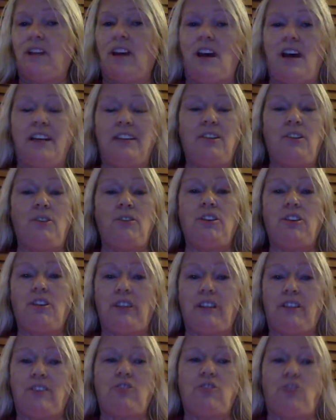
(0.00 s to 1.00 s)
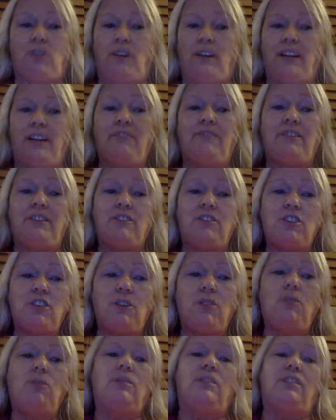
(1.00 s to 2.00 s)
I know you'll enjoy it. If you
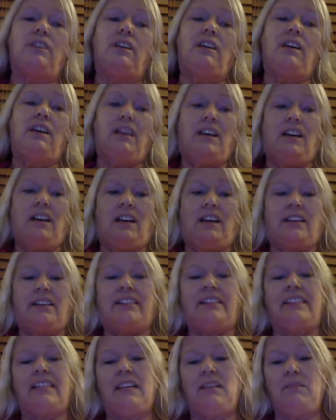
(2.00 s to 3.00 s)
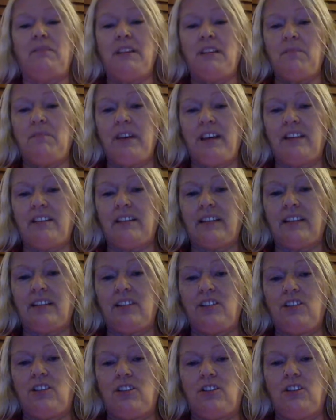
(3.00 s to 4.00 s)
don't, send me a
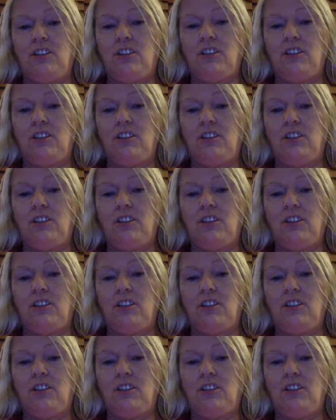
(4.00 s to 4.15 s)
message